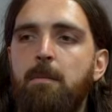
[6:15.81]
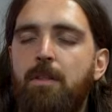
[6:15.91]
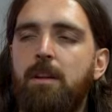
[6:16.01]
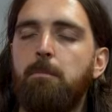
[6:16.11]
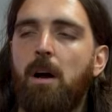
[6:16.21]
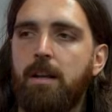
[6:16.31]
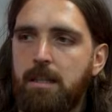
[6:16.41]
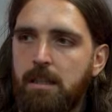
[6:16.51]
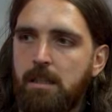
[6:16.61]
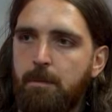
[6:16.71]
I think
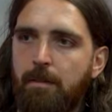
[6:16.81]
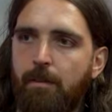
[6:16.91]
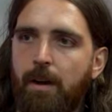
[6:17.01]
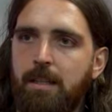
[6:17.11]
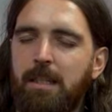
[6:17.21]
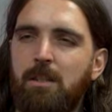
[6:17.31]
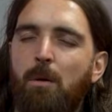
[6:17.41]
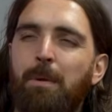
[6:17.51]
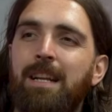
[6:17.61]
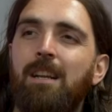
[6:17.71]
Martinez needs a bit of a rest. He's
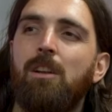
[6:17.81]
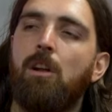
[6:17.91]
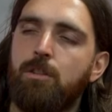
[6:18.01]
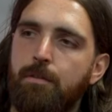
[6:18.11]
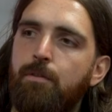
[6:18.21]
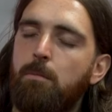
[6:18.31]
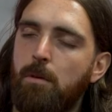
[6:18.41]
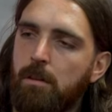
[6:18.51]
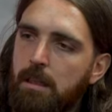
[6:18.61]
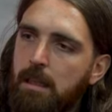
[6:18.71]
not played a lot of
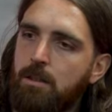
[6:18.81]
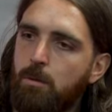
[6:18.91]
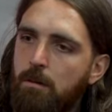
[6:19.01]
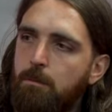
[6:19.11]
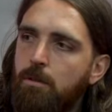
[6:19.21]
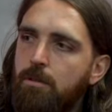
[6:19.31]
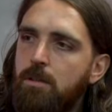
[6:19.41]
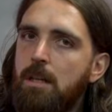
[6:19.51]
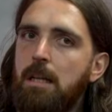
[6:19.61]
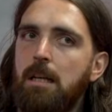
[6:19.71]
football in the last 12
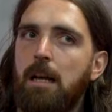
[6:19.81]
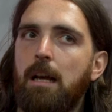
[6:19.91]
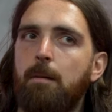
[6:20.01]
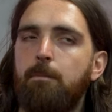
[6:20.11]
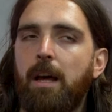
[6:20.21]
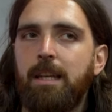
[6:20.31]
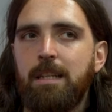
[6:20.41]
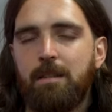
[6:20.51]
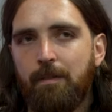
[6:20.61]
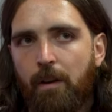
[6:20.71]
months, and
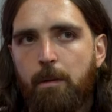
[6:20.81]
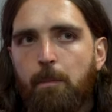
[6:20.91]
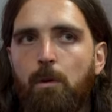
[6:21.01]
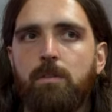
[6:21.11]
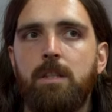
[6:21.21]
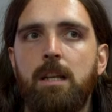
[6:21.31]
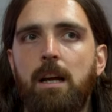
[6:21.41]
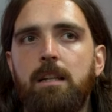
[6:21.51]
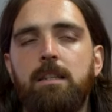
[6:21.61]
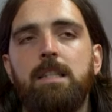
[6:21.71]
he's very important to
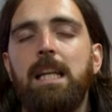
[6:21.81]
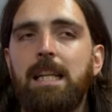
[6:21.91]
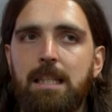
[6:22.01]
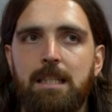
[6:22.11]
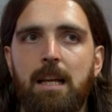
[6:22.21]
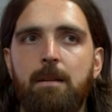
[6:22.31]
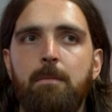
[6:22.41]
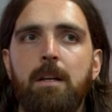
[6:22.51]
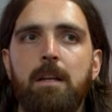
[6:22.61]
United. De Ligt the same.